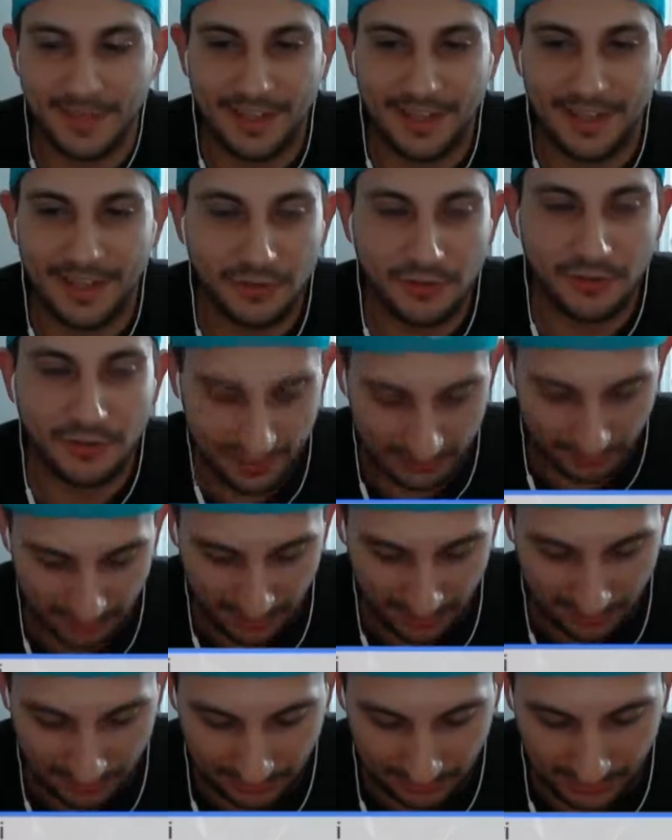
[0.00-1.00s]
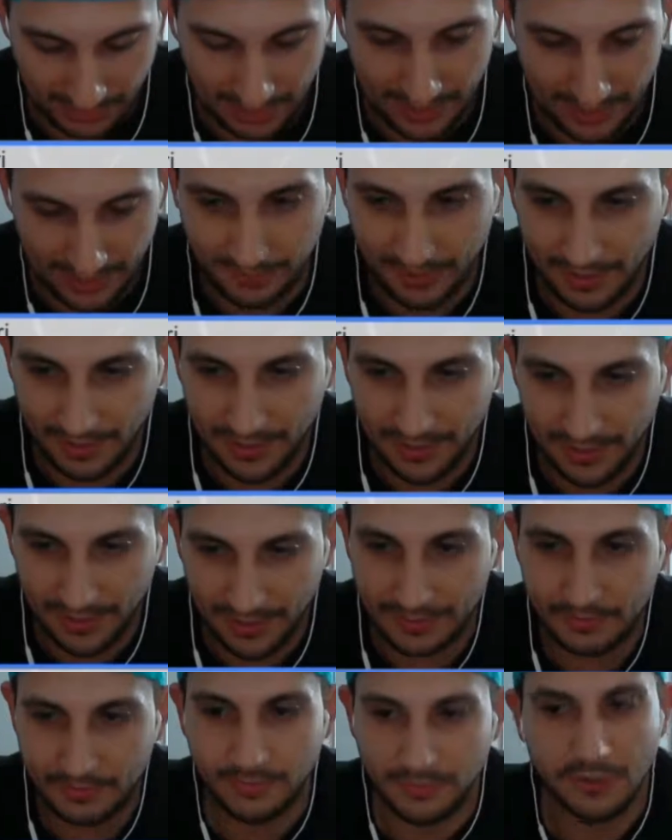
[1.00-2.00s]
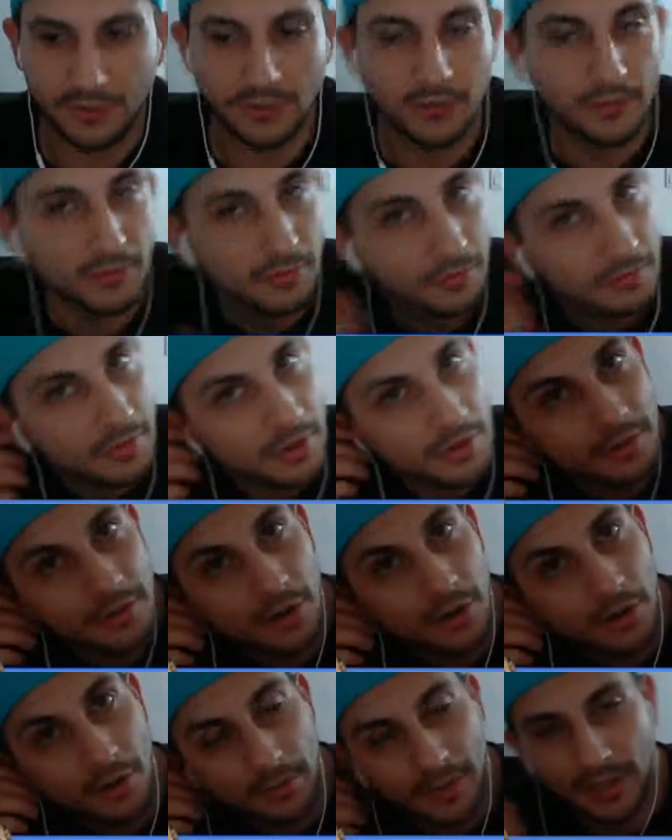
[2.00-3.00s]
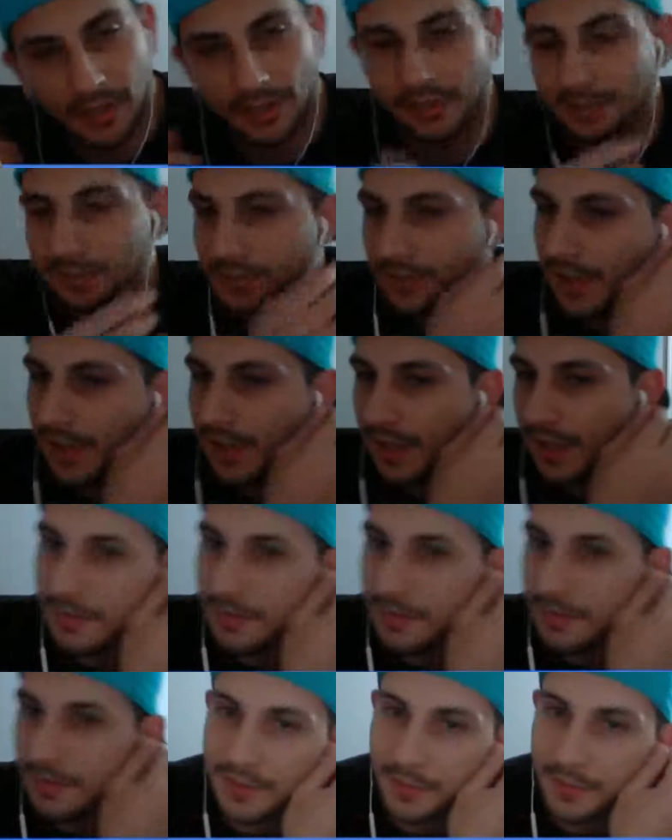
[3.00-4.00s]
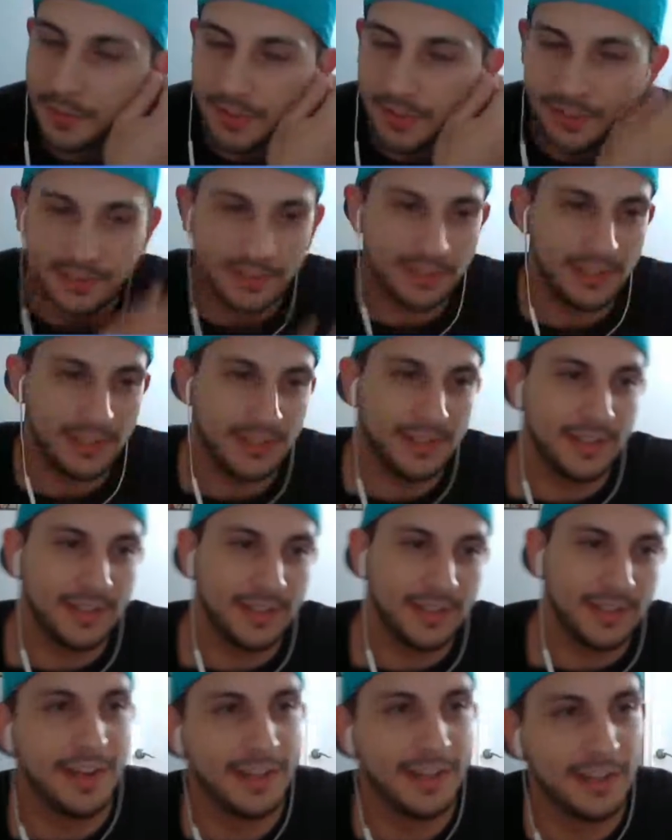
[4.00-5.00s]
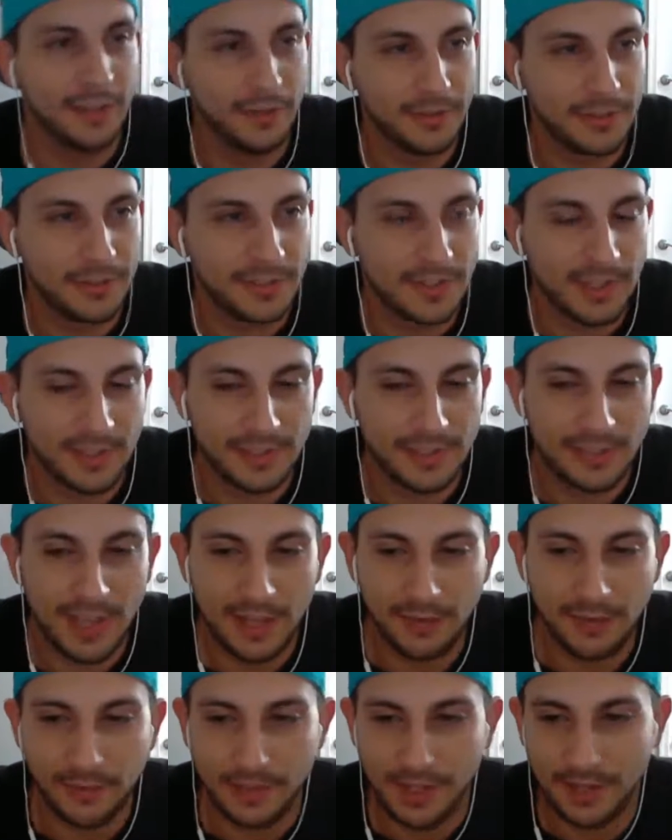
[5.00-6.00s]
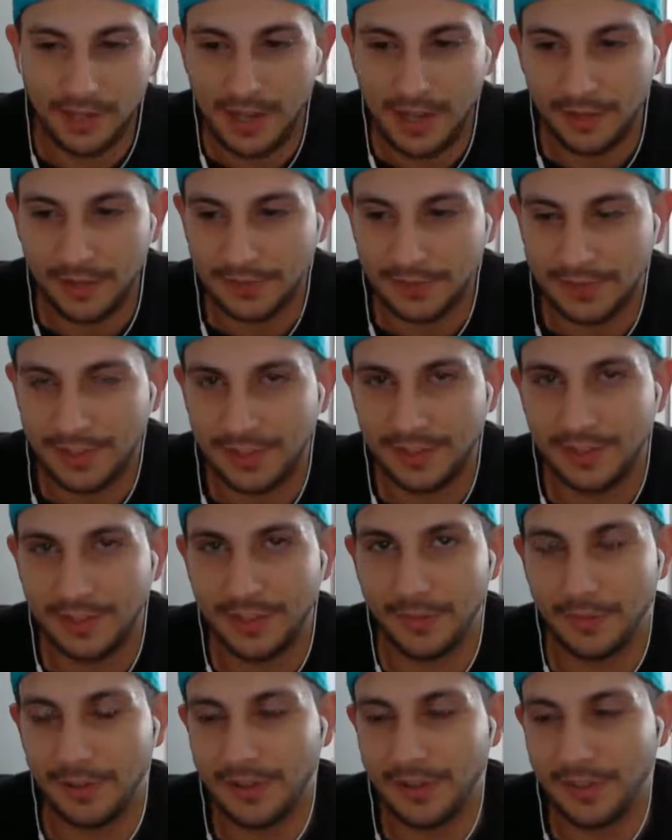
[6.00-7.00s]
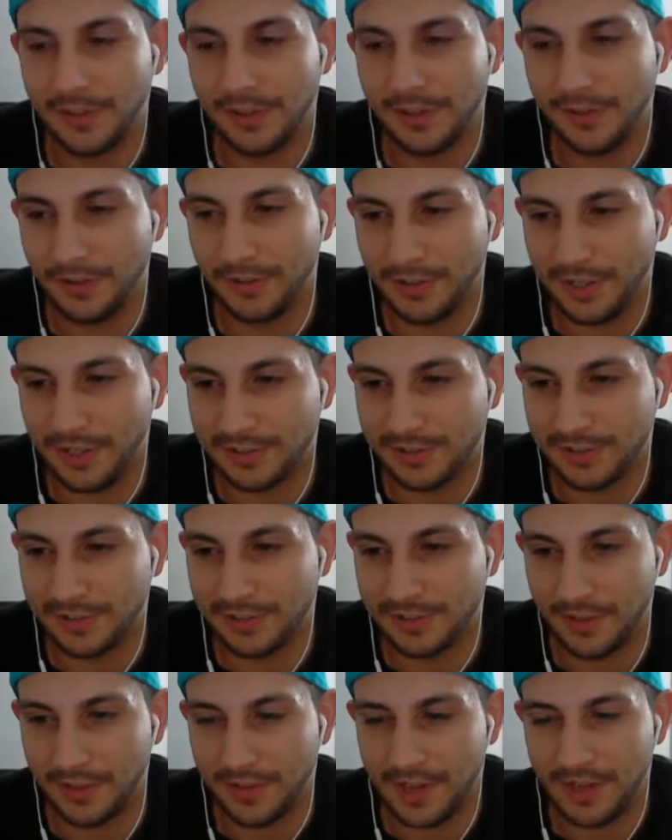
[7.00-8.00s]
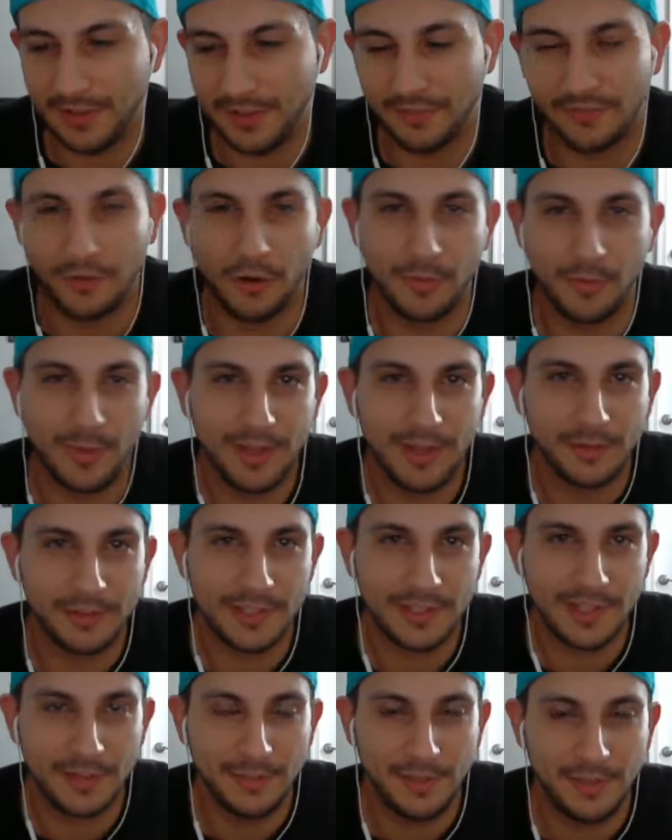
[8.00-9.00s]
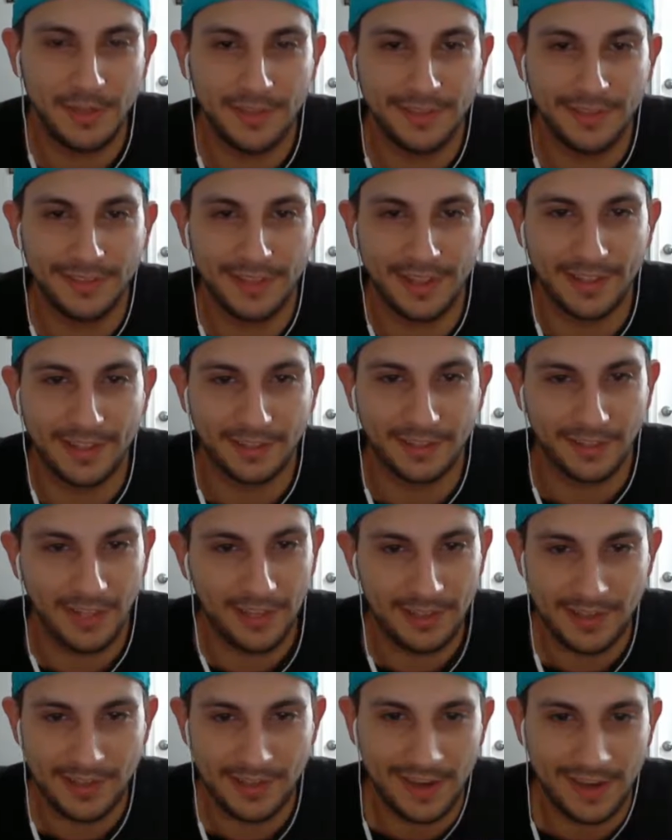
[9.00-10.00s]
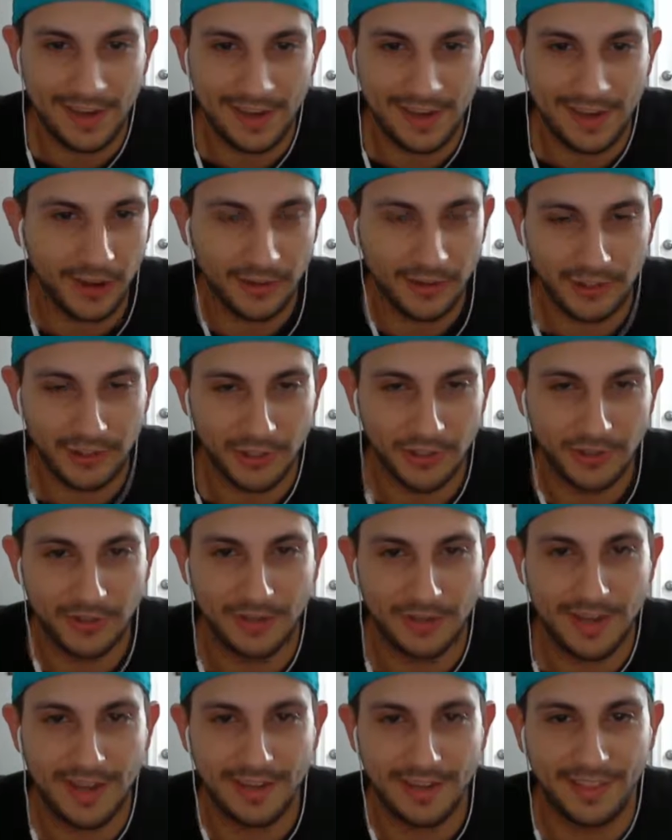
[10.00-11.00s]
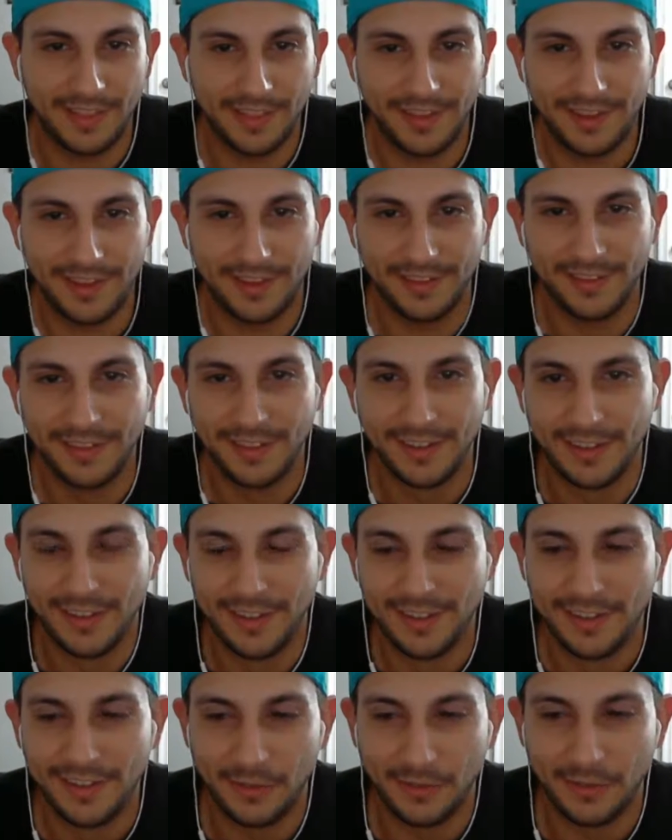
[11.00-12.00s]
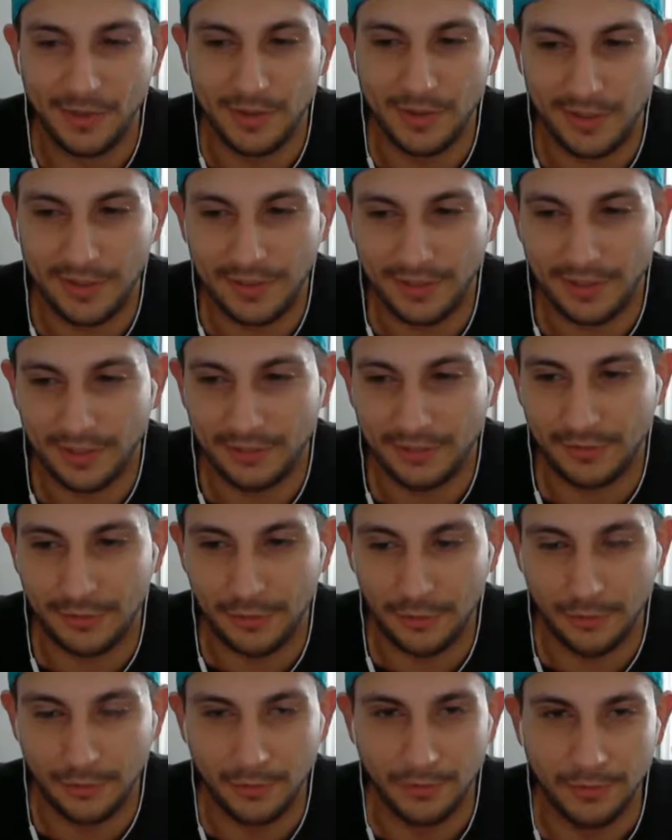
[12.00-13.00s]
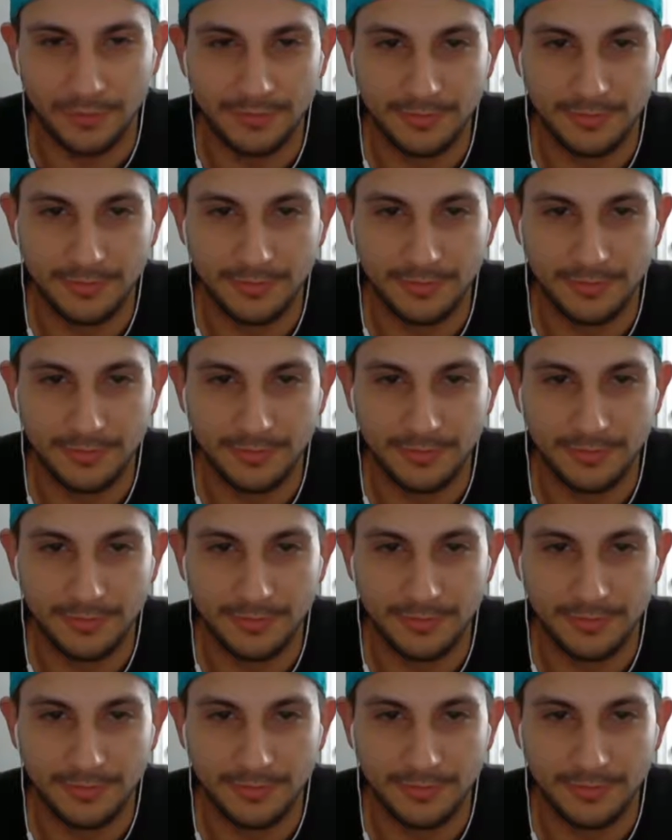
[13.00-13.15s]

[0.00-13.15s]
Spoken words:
I tried to watch it live. I do all my gaming on the PC, and I was excited when they announced it up until I saw the kind of format it was going to be, like a late night talk show kind of thing, with like 2